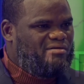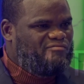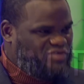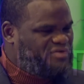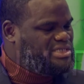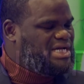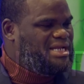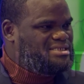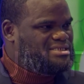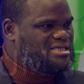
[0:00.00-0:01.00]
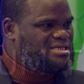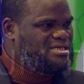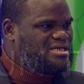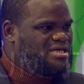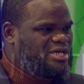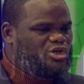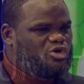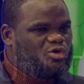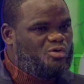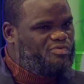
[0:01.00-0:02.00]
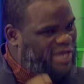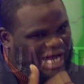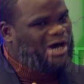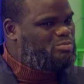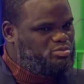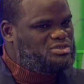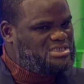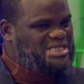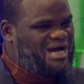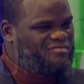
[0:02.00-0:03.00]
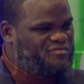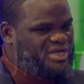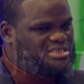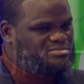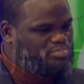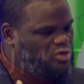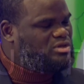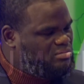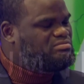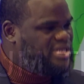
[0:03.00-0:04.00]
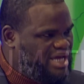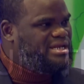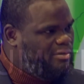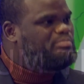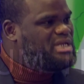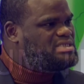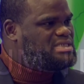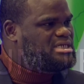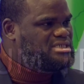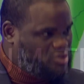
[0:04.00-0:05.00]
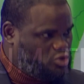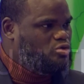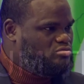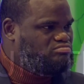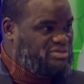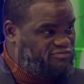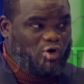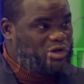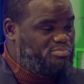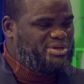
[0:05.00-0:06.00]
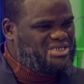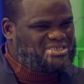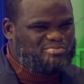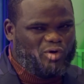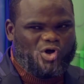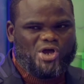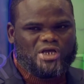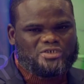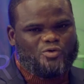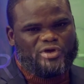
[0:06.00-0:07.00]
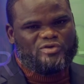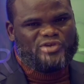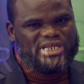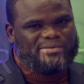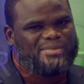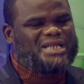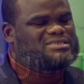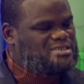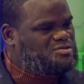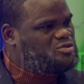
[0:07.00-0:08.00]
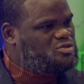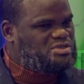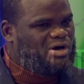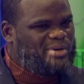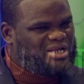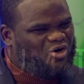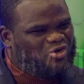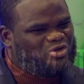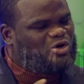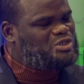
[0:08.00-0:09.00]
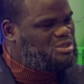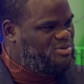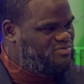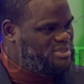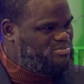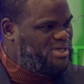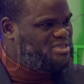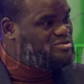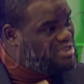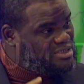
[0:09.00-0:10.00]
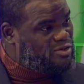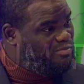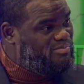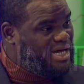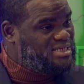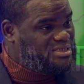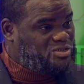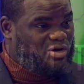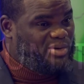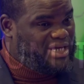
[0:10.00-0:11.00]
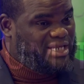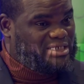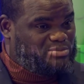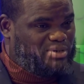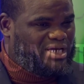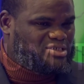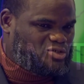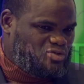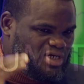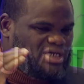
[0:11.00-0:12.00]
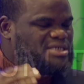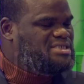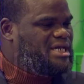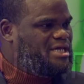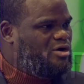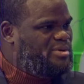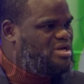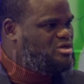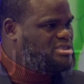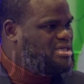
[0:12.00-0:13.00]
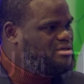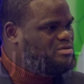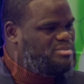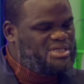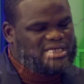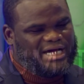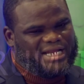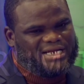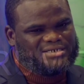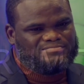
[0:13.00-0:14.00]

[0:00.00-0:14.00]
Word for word: very talented. Mm. You know, their output is average, but the, the ability is good. They've yeah. got ability, but so when you need a manager to just come and unlock some of these players, you need some managers to come and get these players to take it up a notch a little bit. And